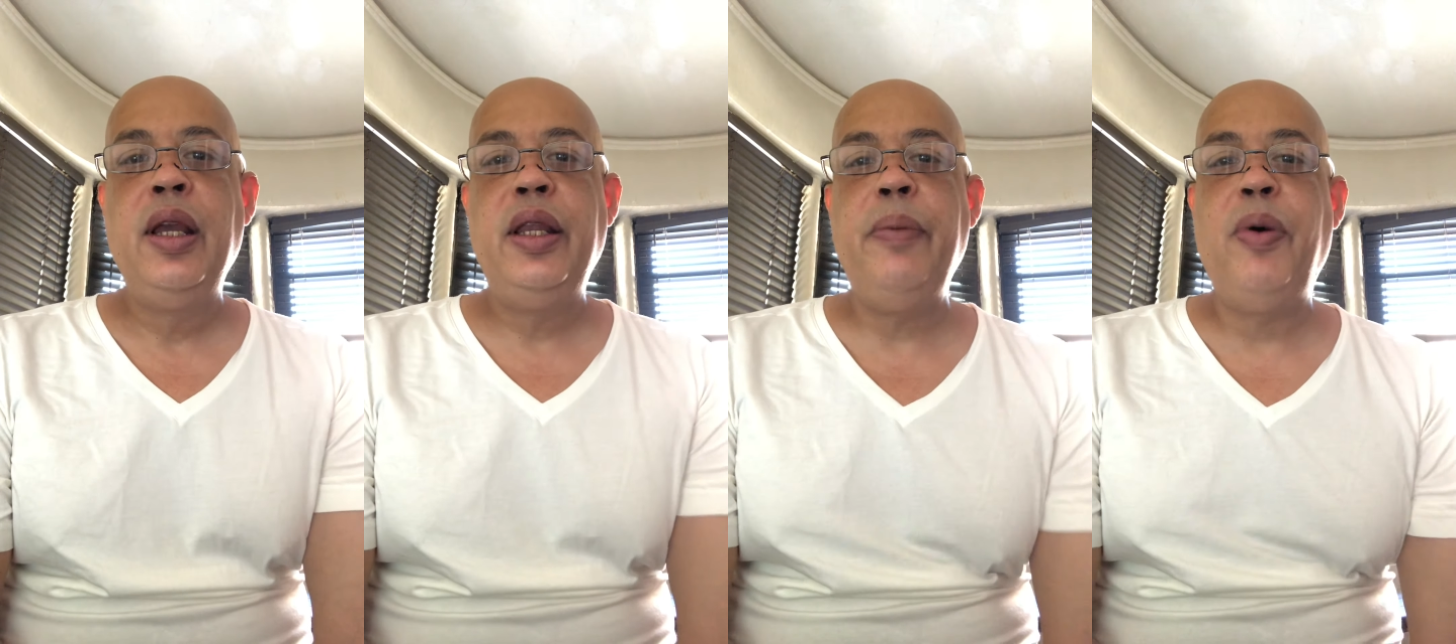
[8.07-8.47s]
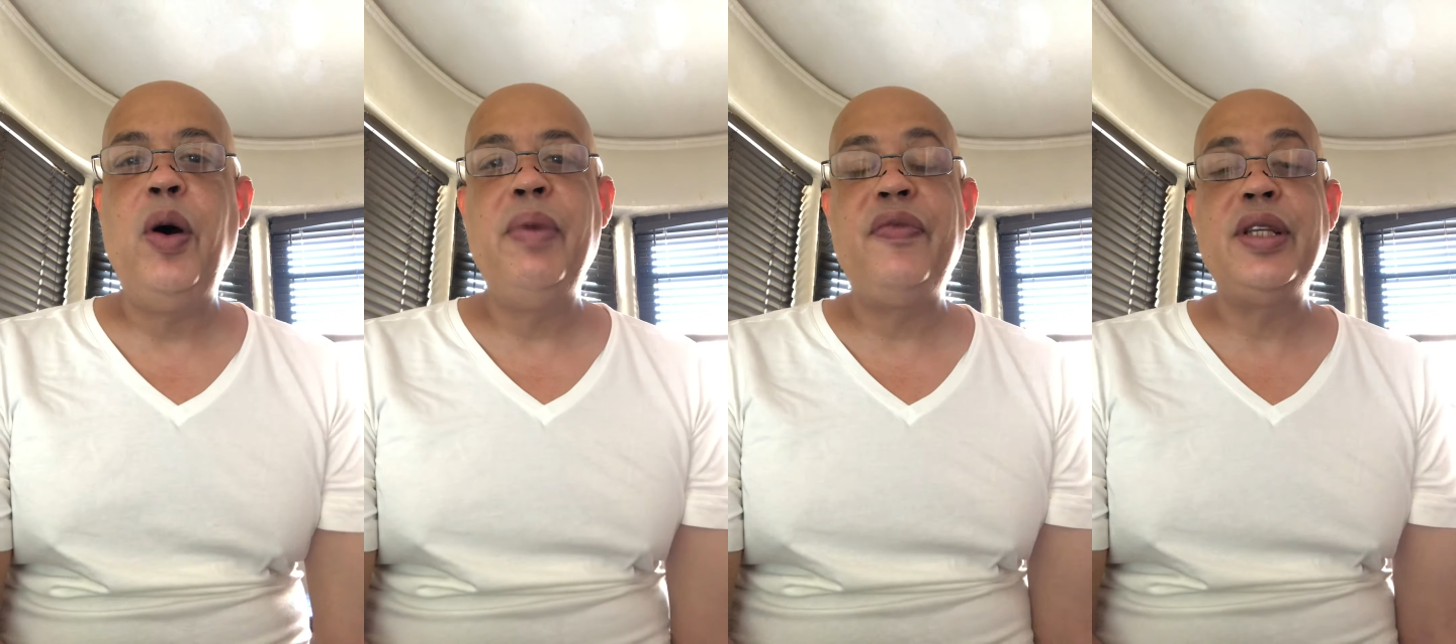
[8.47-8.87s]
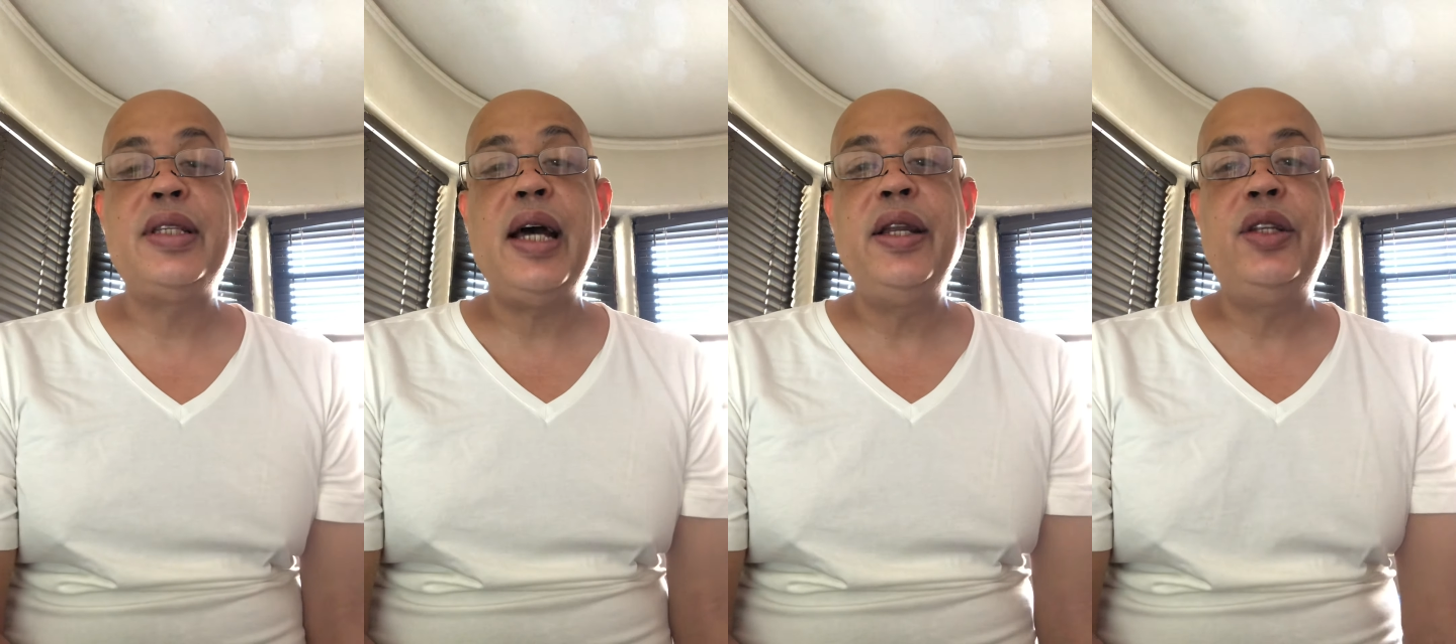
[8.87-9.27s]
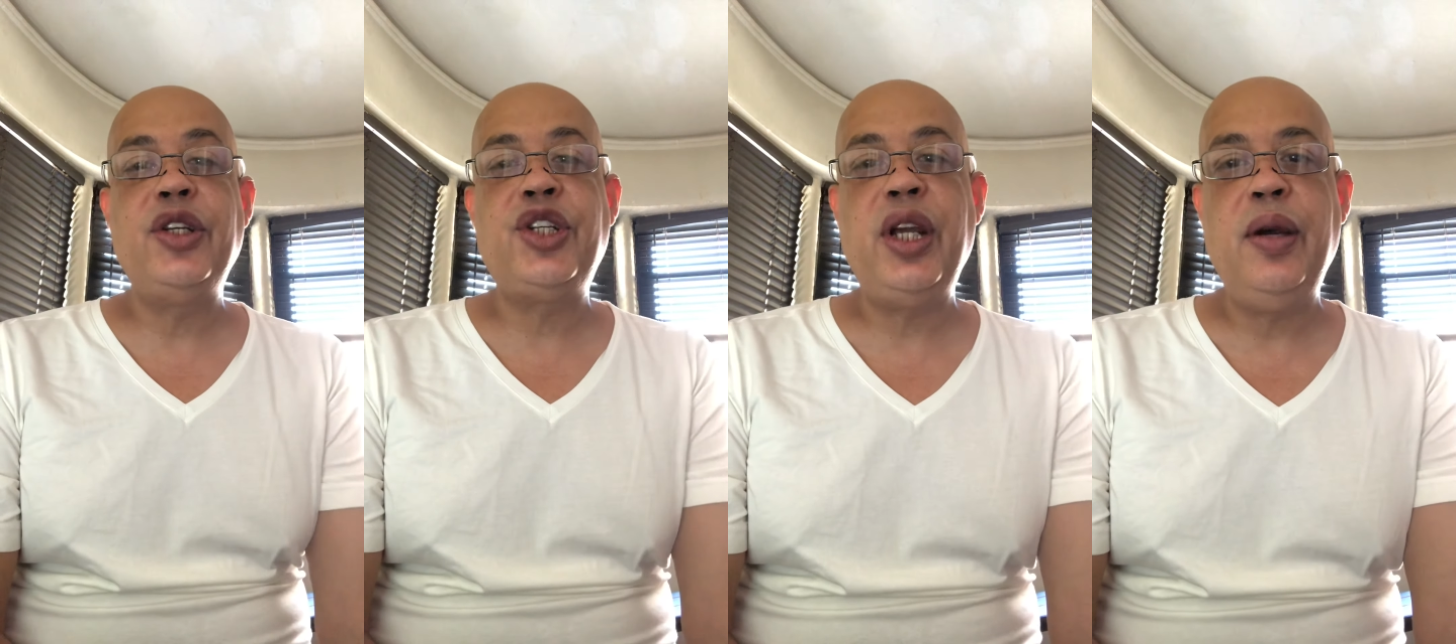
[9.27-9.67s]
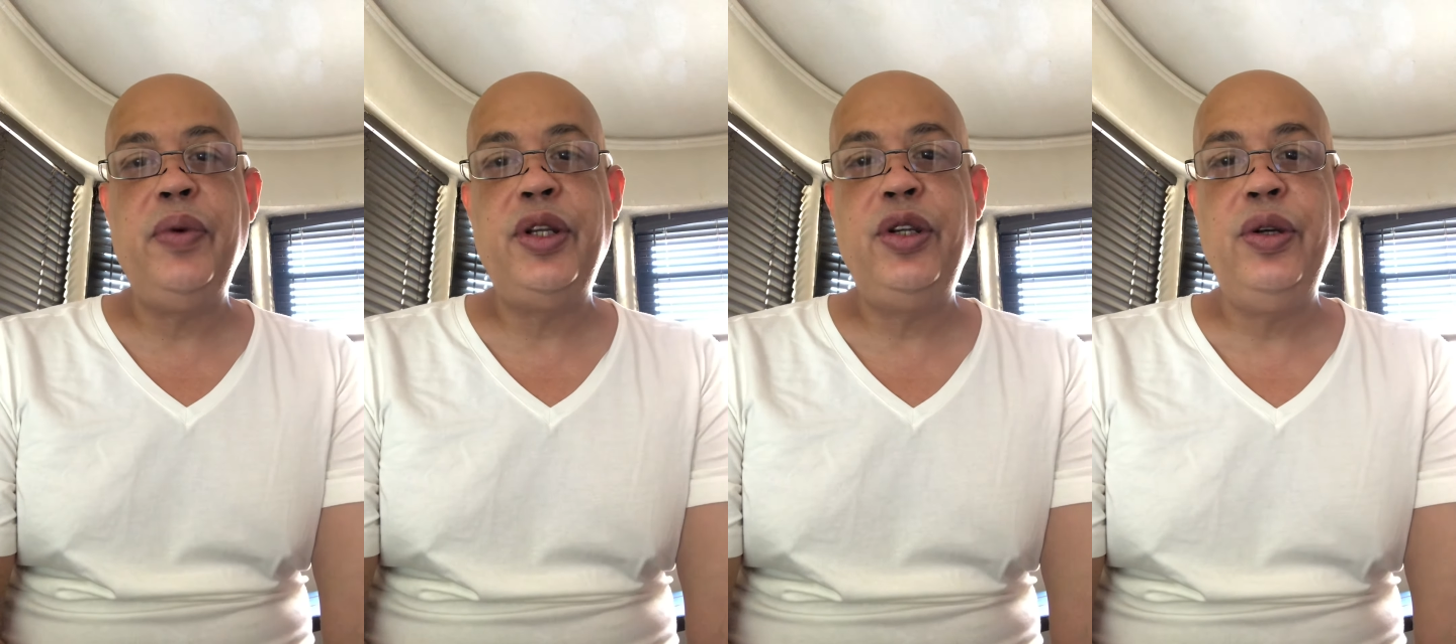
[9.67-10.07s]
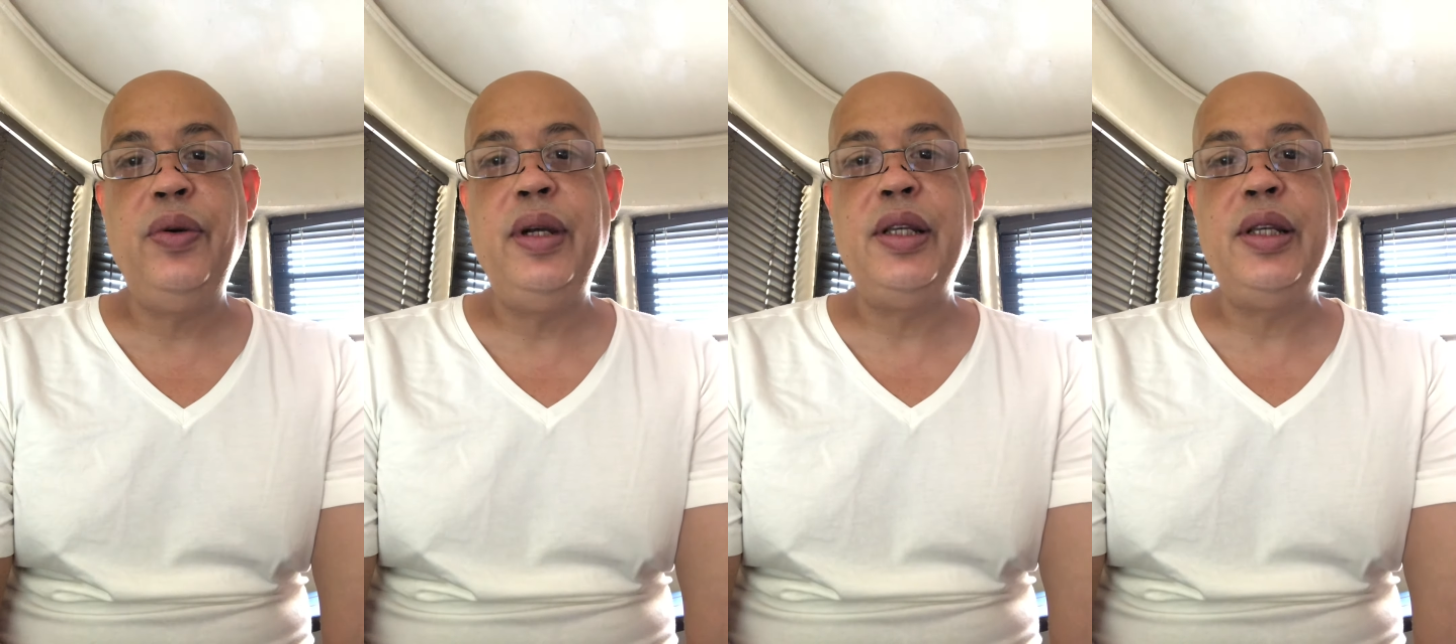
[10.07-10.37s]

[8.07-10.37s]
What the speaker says: The poem I've decided to share with you